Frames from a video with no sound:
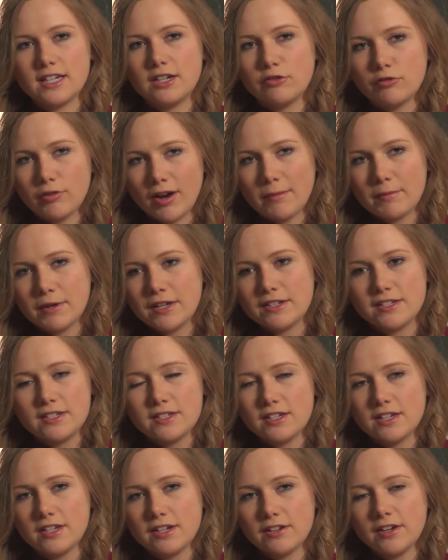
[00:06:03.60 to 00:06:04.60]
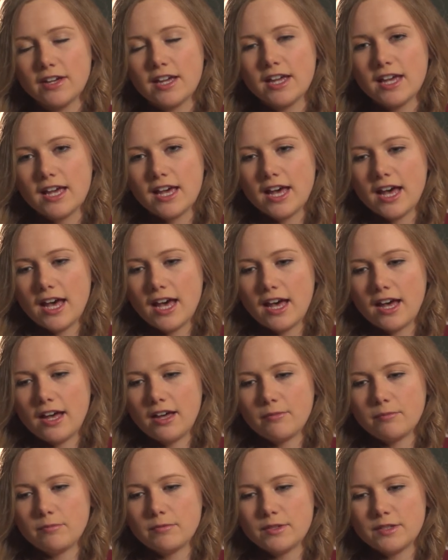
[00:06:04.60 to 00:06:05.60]
in grammar to do.
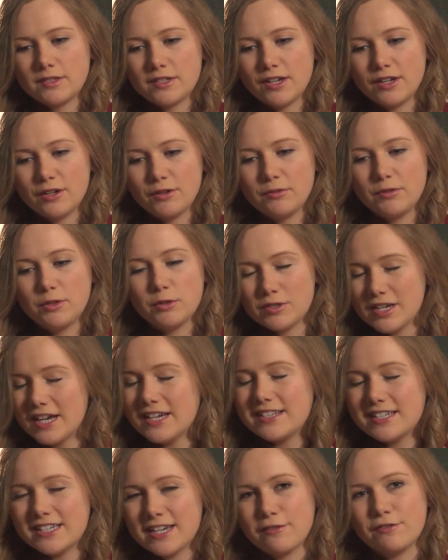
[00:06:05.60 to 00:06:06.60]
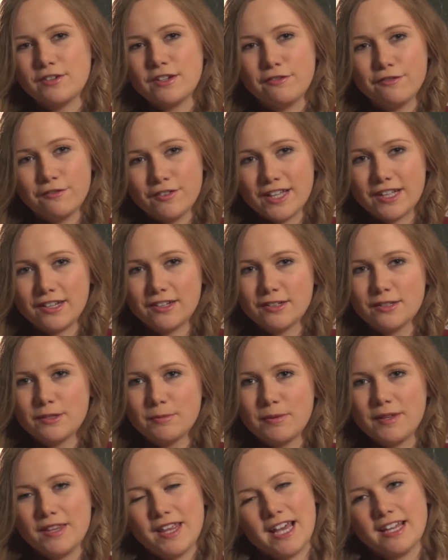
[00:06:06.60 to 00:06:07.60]
So your days are definitely filled,
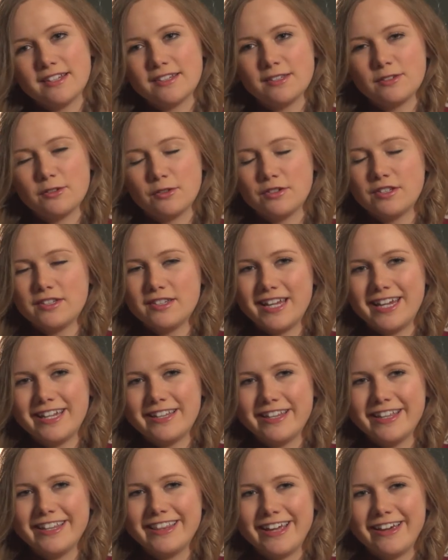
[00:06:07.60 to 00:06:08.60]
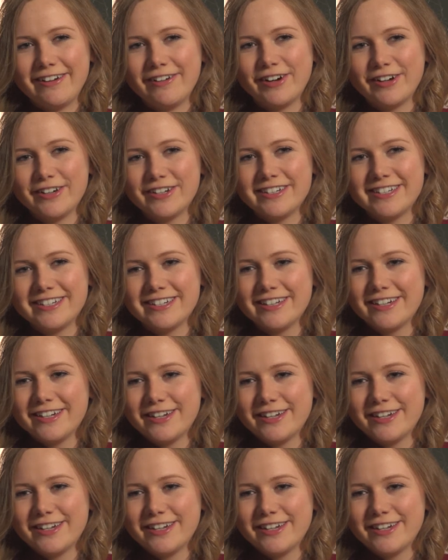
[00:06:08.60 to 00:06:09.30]
but that's not to say that there aren't